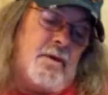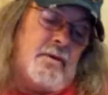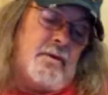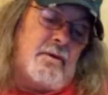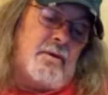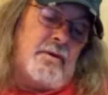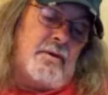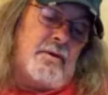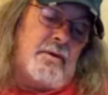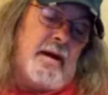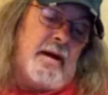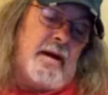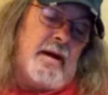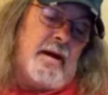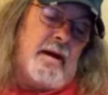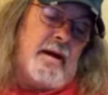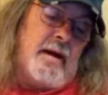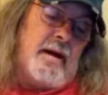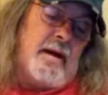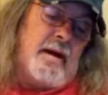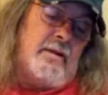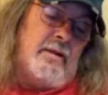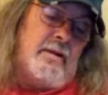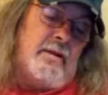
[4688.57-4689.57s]
and her
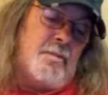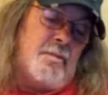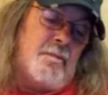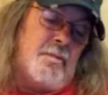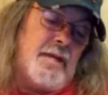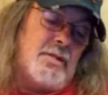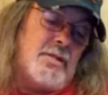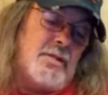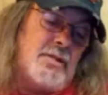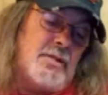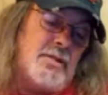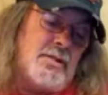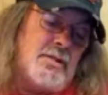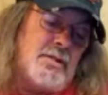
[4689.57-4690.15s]
hair is amazing